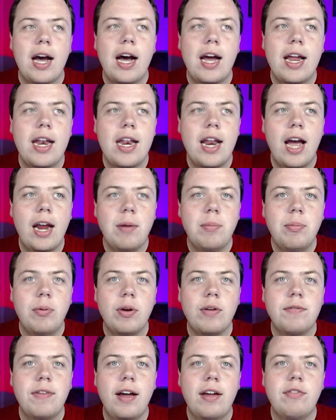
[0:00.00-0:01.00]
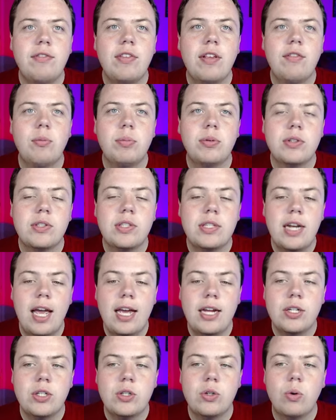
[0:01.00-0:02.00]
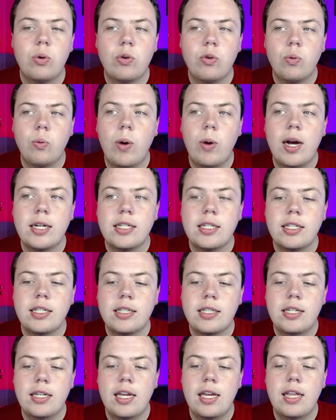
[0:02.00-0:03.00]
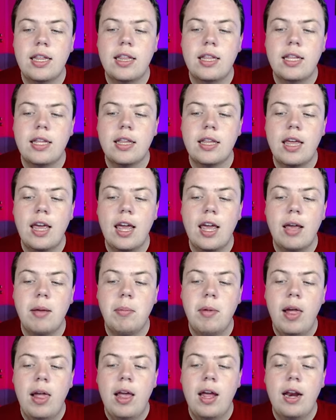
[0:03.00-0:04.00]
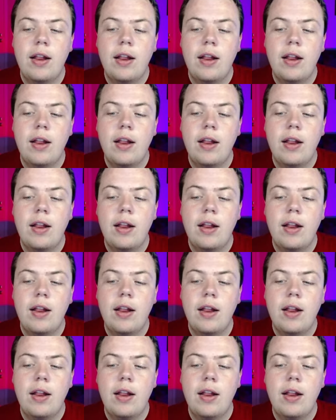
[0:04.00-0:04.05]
a 9.57% edge towards Washington in this game.